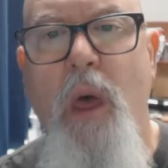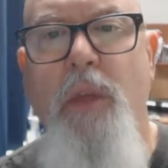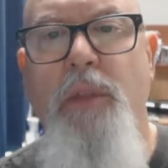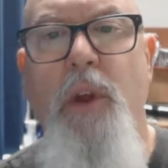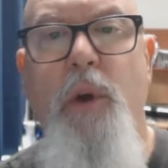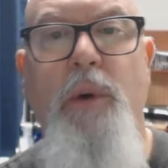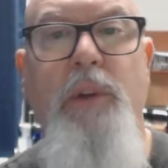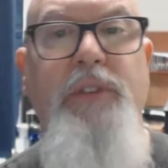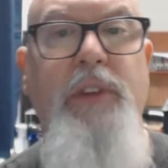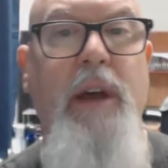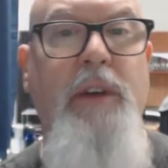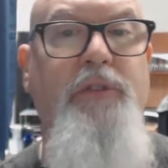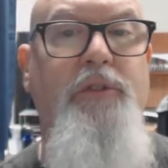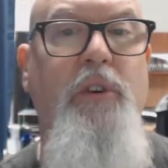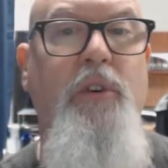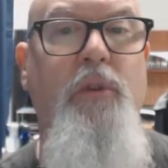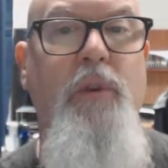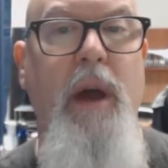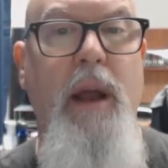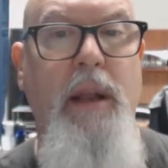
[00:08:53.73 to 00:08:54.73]
There is
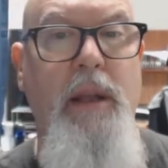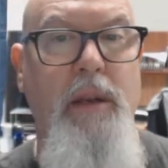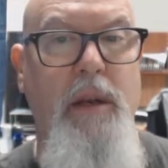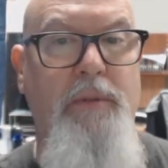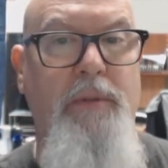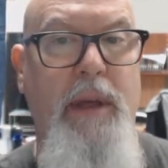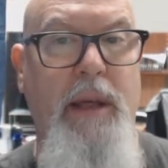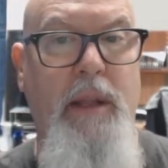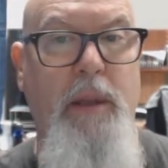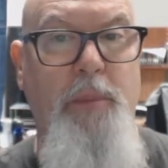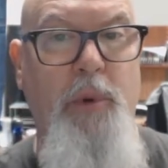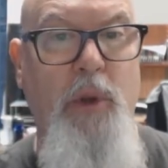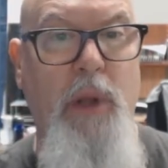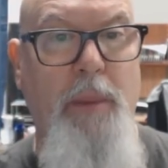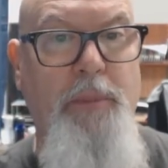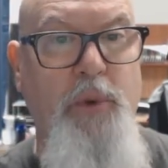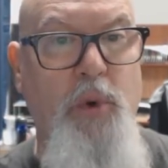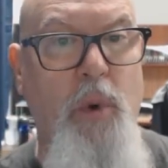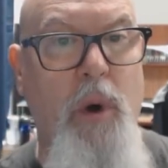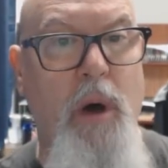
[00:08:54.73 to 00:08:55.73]
extra credit available
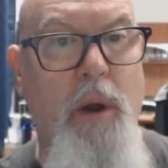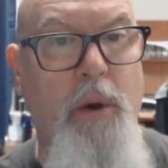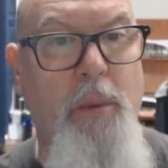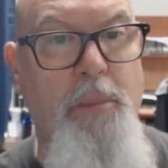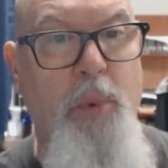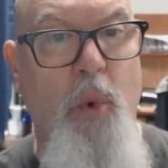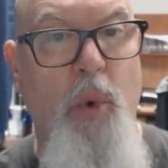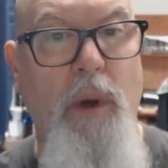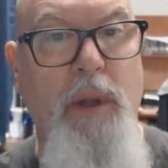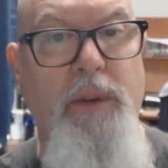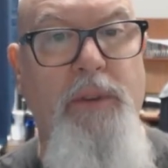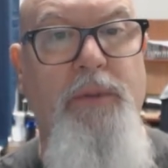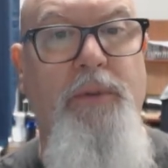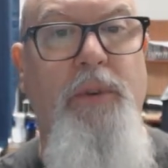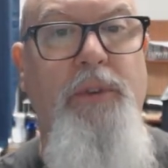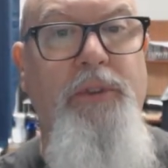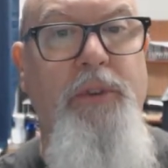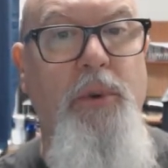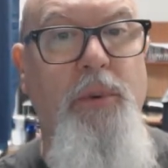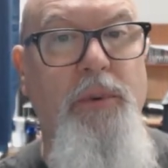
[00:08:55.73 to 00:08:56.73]
up to 100 points
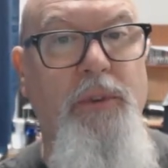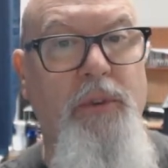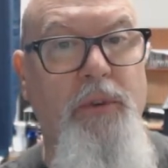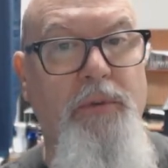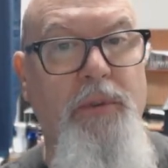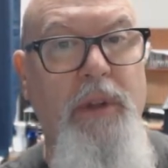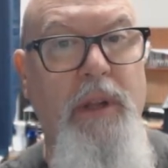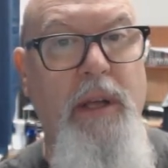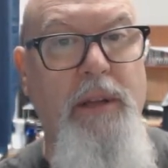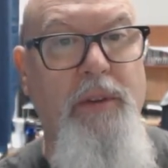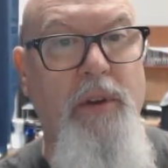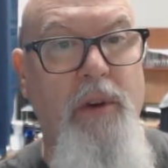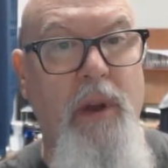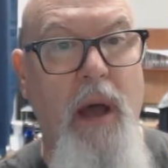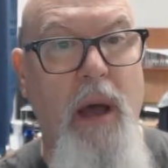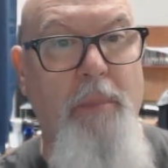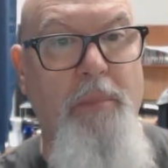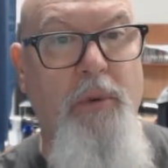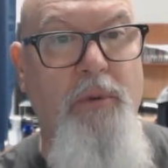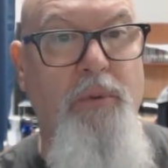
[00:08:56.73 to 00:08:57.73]
for students who feel like they're
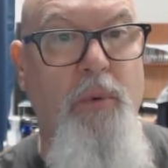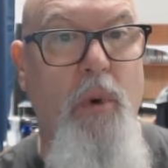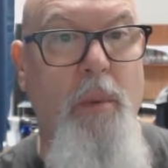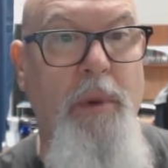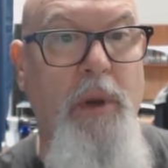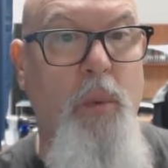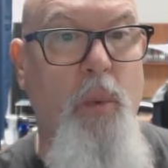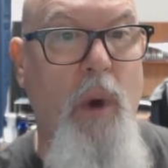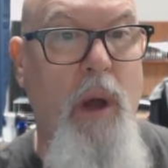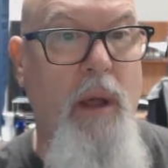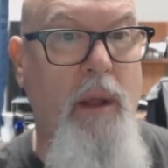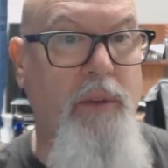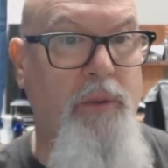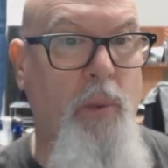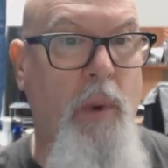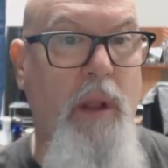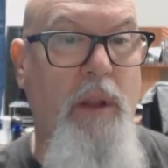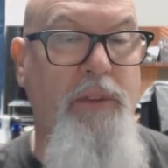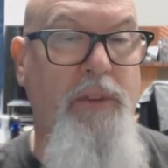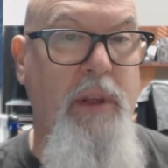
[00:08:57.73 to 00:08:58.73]
not performing as
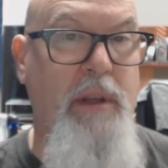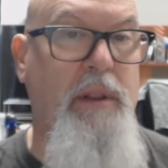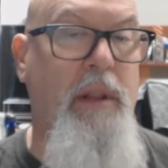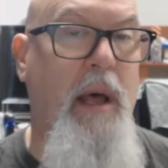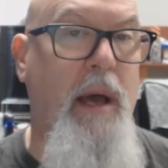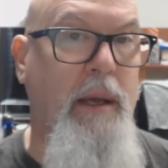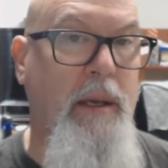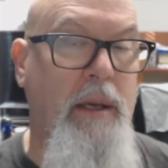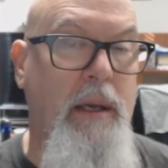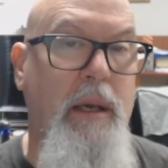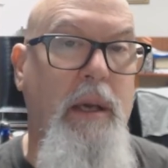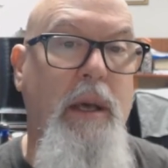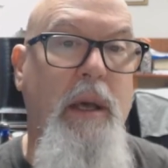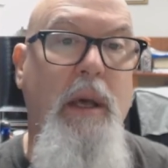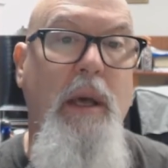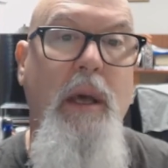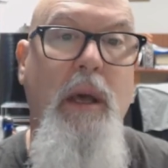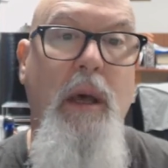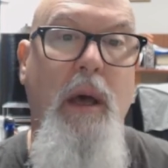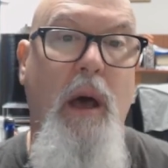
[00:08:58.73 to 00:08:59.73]
well as they'd like.
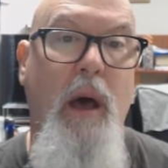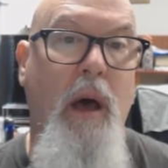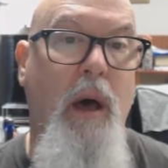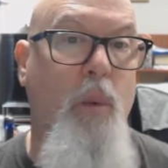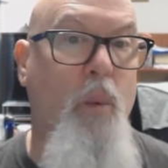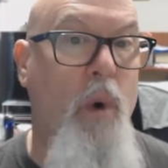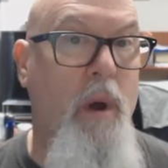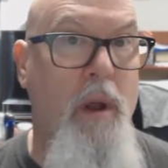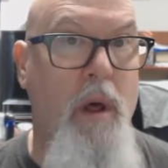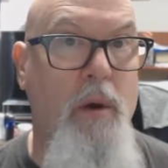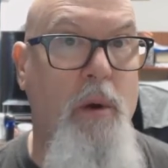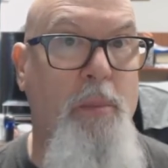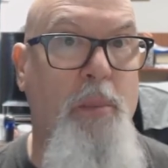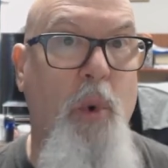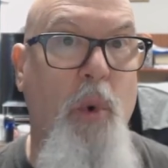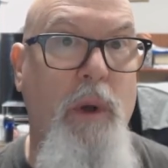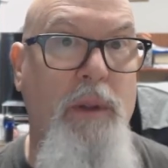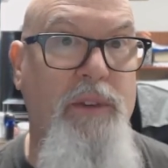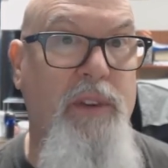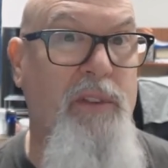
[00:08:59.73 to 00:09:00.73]
100
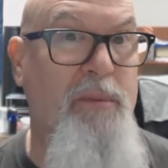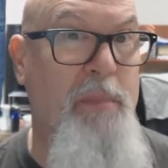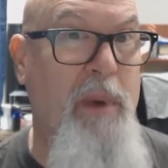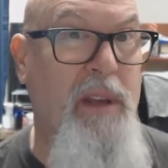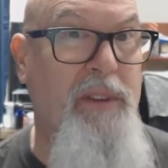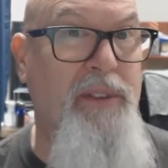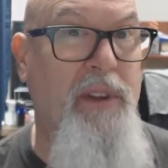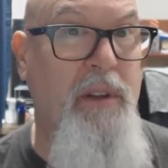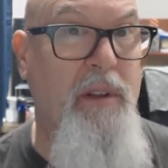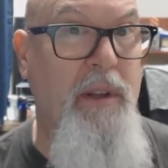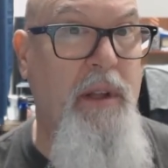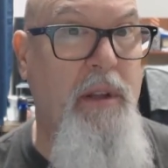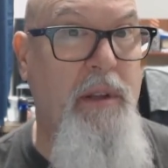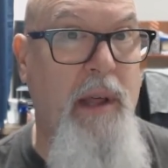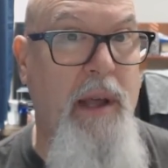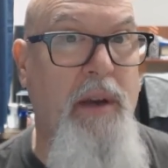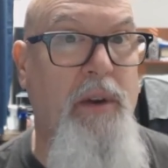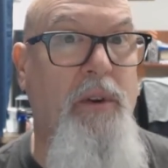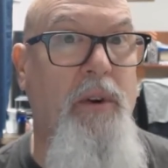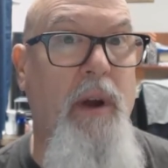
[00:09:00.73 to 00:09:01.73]
points is basically a
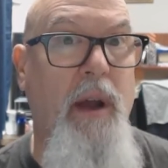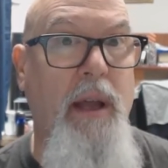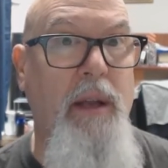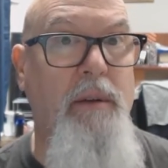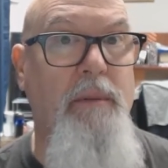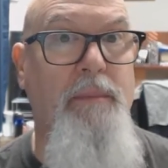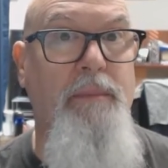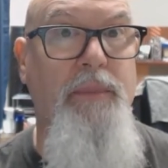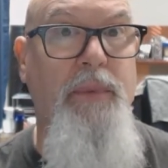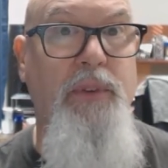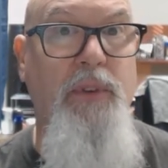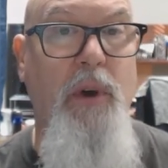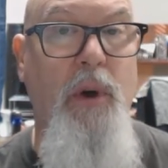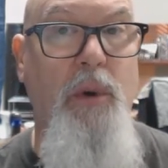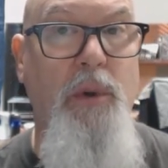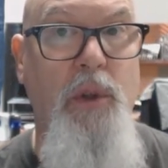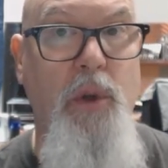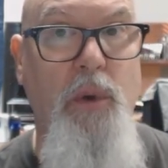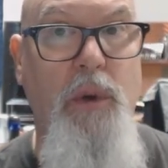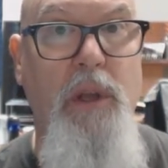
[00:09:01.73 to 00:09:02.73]
letter grade. So
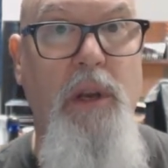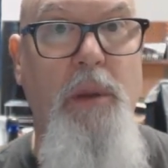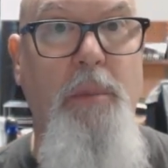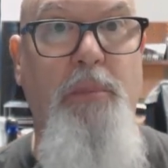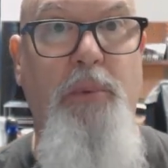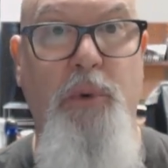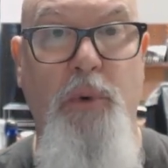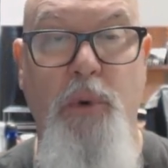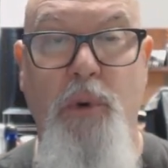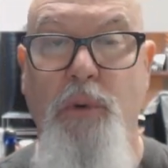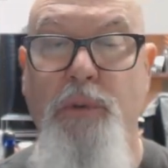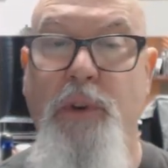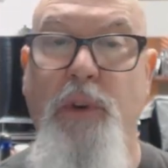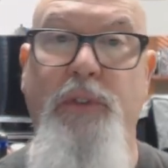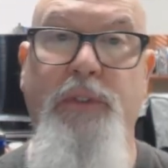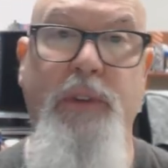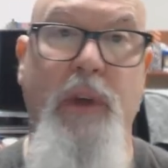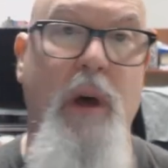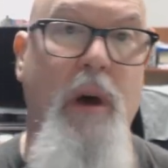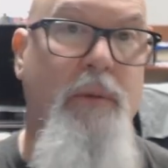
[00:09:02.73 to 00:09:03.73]
you can improve
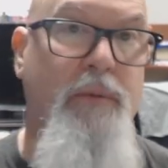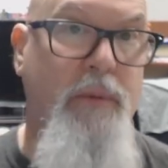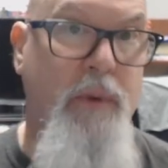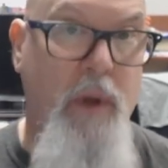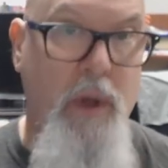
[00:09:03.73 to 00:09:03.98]
yourself